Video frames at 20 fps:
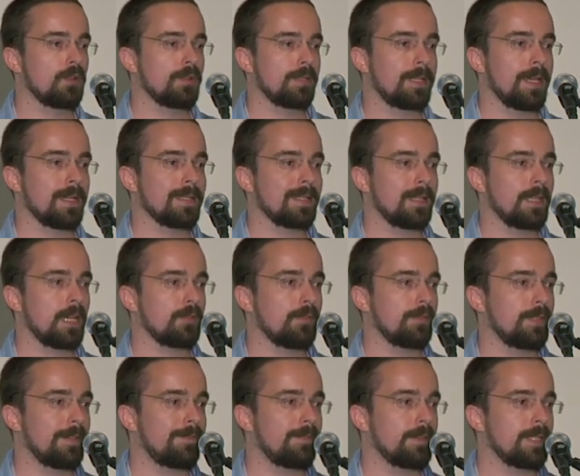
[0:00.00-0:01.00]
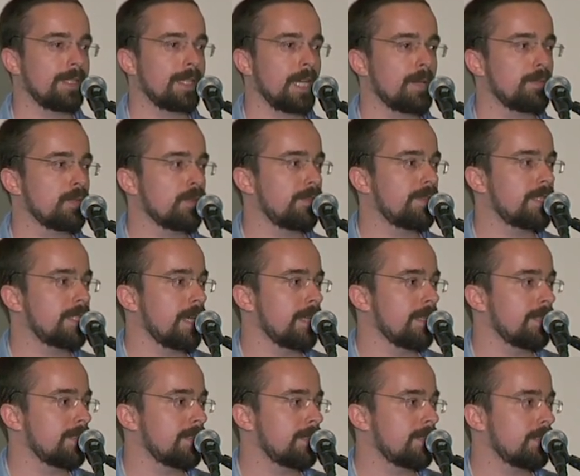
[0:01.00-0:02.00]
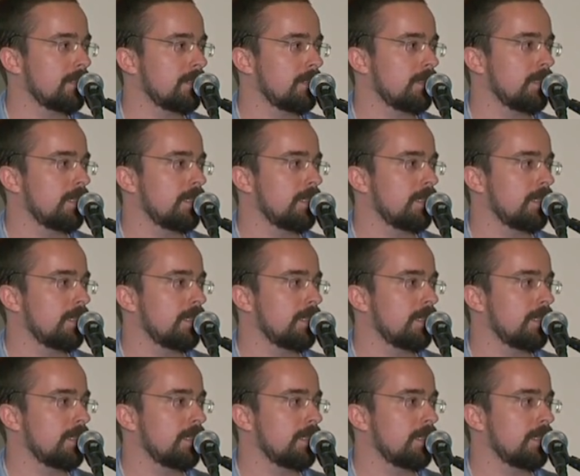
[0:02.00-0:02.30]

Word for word: contains a lot of different types of cells.